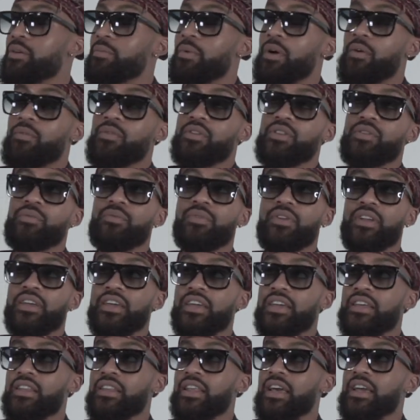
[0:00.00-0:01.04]
I really want to
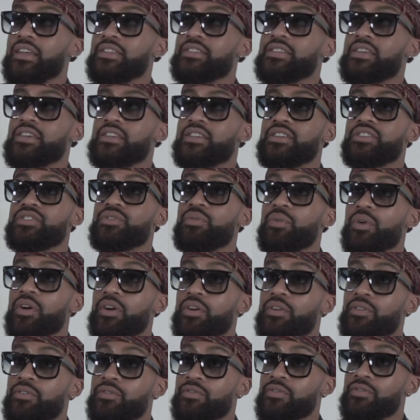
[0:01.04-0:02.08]
get like 10 to
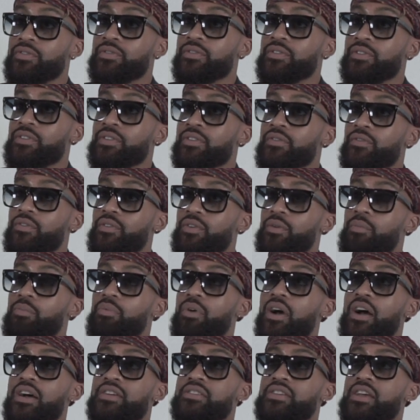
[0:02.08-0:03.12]
12 for the
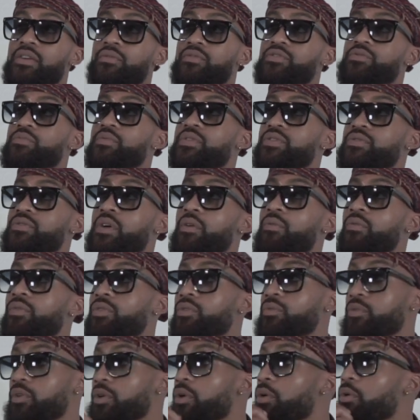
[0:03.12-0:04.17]
project, which means I want to
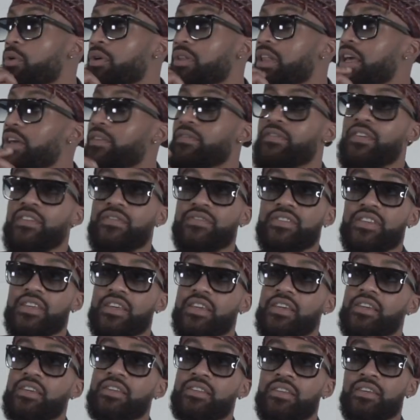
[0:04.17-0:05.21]
record like
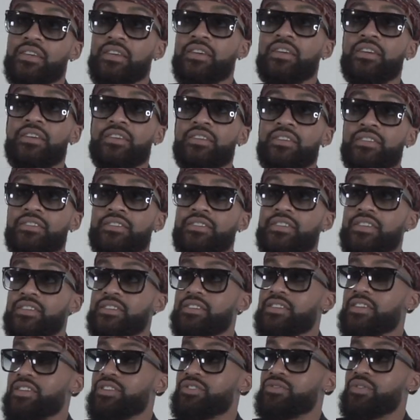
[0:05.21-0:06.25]
15,
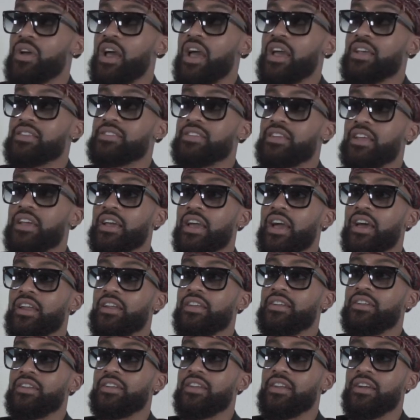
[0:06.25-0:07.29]
16 tracks and then kind of
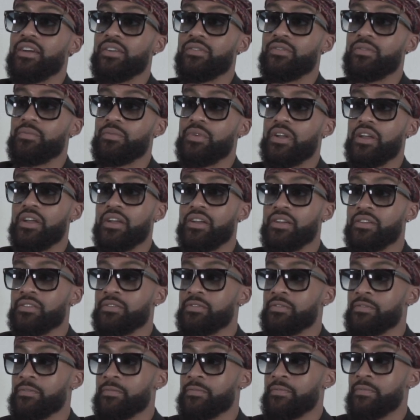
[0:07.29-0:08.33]
deduct from there.
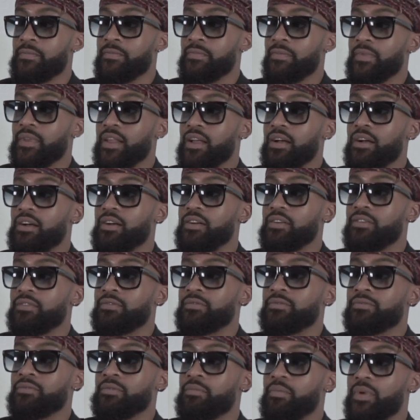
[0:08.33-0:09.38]

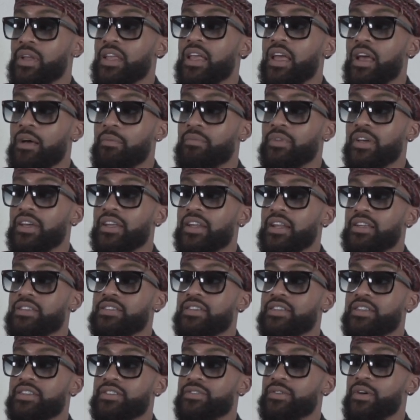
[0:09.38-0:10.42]
But yeah, I'm looking at
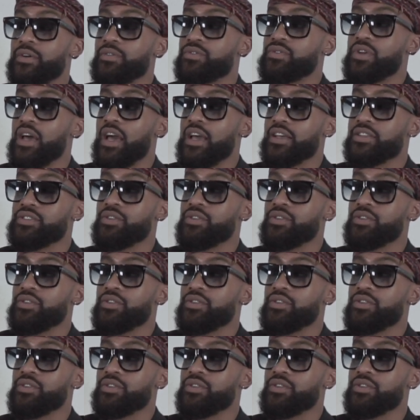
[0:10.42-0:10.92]
10 to 12 tracks.